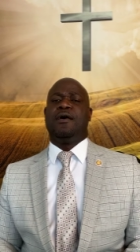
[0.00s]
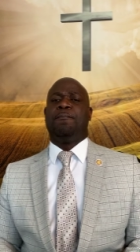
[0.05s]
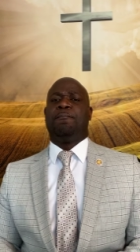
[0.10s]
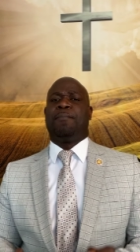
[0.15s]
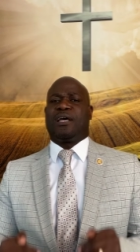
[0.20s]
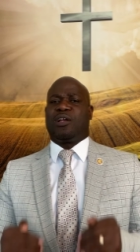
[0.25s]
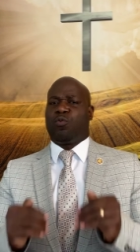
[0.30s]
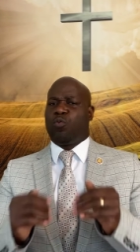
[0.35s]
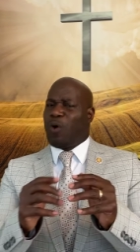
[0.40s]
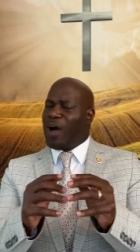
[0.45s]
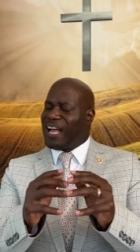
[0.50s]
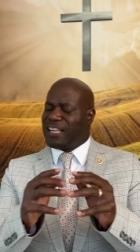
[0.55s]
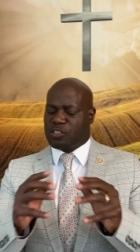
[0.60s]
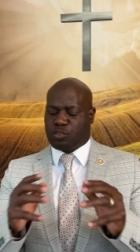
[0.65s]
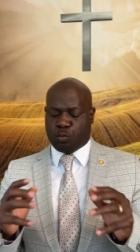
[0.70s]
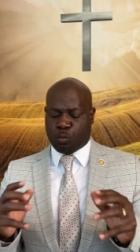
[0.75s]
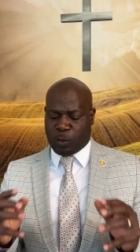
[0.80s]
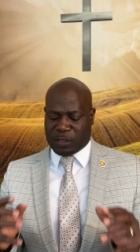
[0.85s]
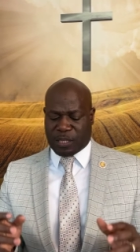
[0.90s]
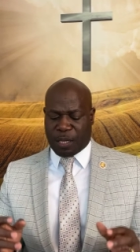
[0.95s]
But
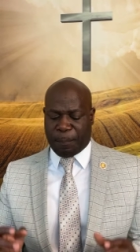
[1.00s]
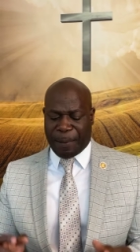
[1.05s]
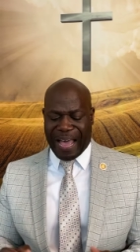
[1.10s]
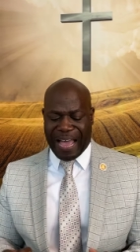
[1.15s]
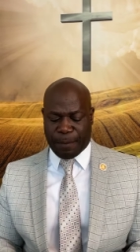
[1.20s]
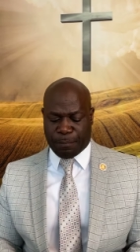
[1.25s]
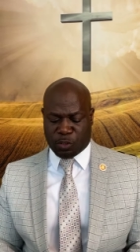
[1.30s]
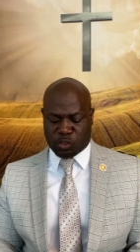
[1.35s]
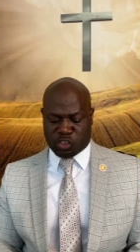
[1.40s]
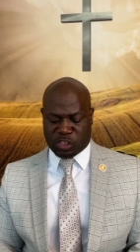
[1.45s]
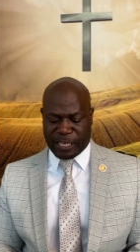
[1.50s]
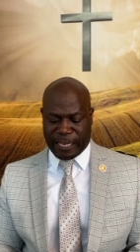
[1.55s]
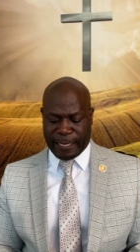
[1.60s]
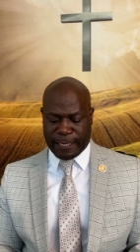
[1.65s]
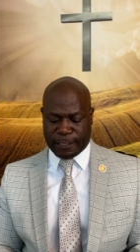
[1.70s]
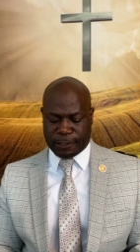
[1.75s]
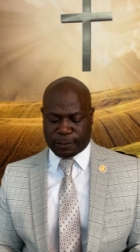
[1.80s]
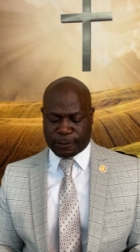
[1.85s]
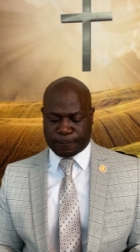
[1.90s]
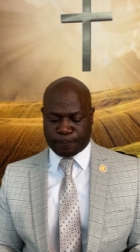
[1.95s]
watch what the Bible
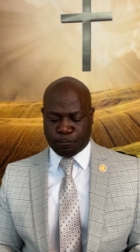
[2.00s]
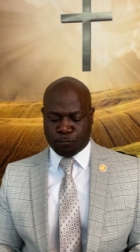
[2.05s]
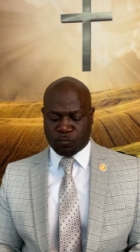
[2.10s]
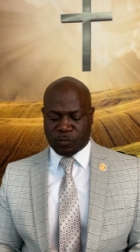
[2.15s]
says.